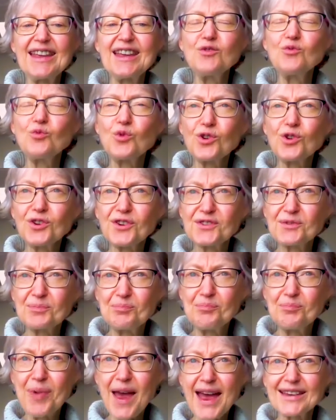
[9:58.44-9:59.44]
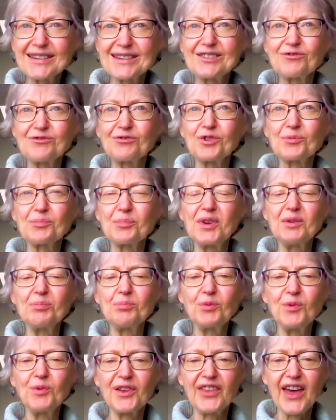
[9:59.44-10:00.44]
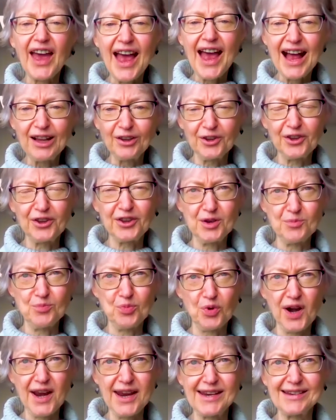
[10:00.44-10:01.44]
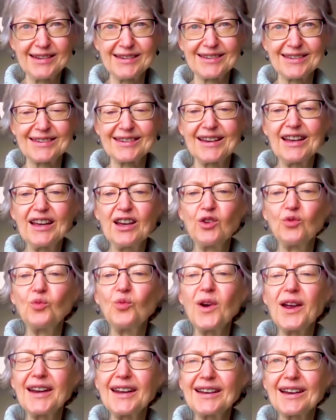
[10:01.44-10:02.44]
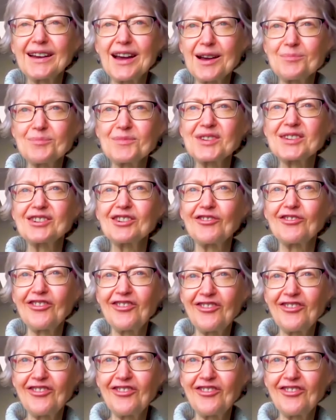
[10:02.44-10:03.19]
It works best for people with healthy brains when it comes to